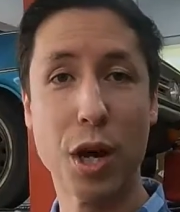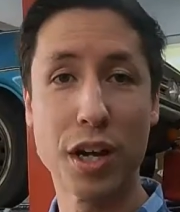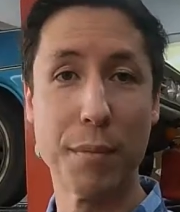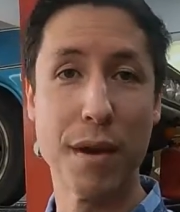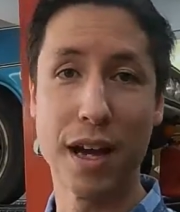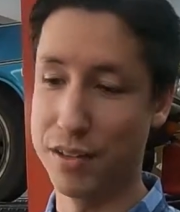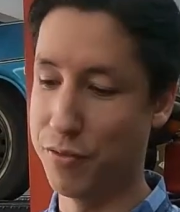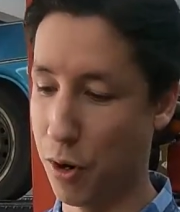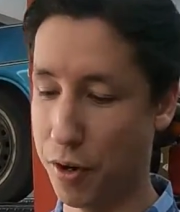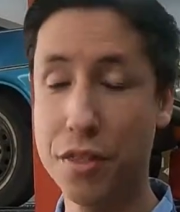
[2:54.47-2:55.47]
rocking back and
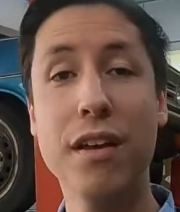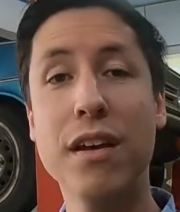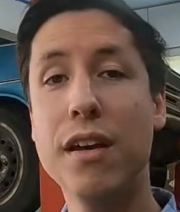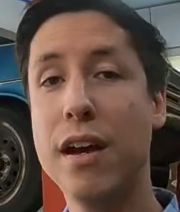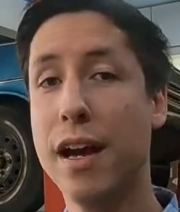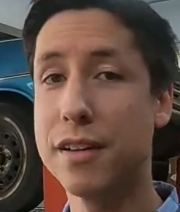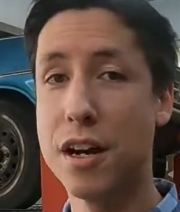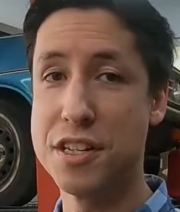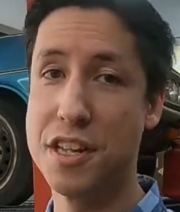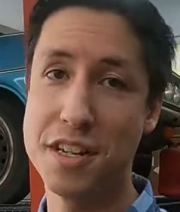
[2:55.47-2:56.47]
forth and
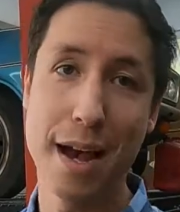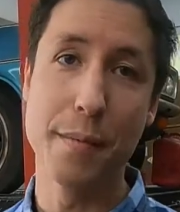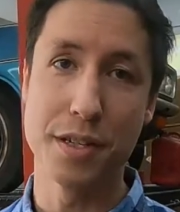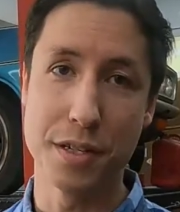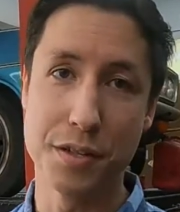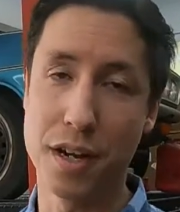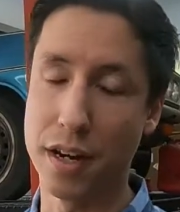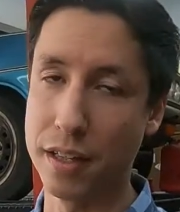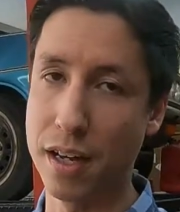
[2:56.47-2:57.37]
causing the damage that you saw to the